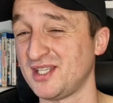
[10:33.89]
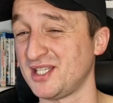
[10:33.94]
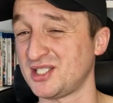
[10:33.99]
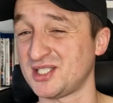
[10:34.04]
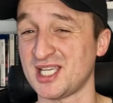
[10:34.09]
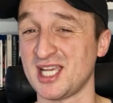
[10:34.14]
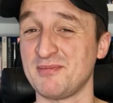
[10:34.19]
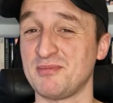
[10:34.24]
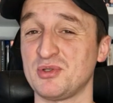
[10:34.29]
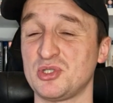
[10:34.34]
this
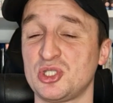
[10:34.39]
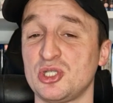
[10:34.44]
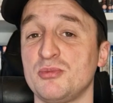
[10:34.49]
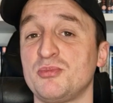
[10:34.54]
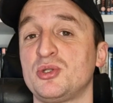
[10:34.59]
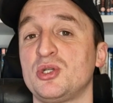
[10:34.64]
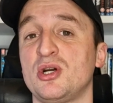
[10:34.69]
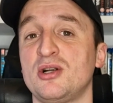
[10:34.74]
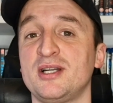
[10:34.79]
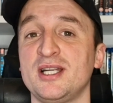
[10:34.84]
type of
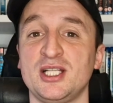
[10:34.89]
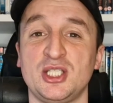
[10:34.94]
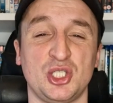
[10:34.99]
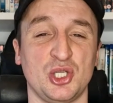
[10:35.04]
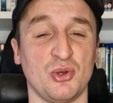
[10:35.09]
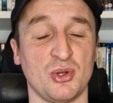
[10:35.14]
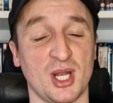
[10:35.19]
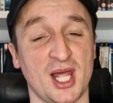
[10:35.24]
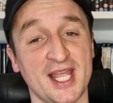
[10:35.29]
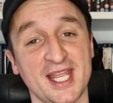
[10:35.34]
subgenre?
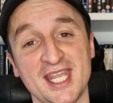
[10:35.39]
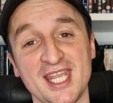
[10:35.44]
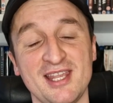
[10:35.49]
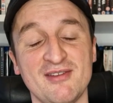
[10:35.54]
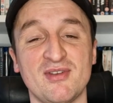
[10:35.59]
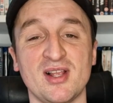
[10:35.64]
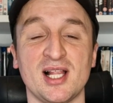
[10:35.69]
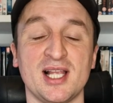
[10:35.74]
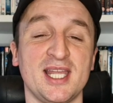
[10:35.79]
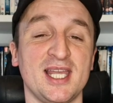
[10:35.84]
Do you like
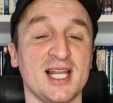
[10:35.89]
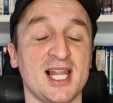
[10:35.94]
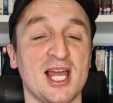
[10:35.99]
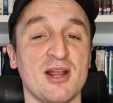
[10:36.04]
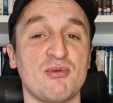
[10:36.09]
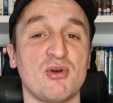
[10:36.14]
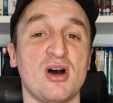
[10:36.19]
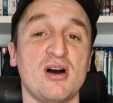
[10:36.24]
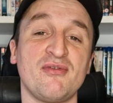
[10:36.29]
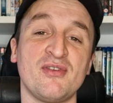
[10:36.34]

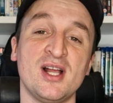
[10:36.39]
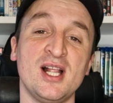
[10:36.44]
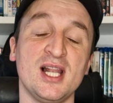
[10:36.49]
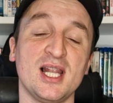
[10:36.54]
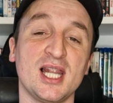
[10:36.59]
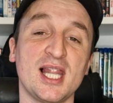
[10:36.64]
Eli Roth?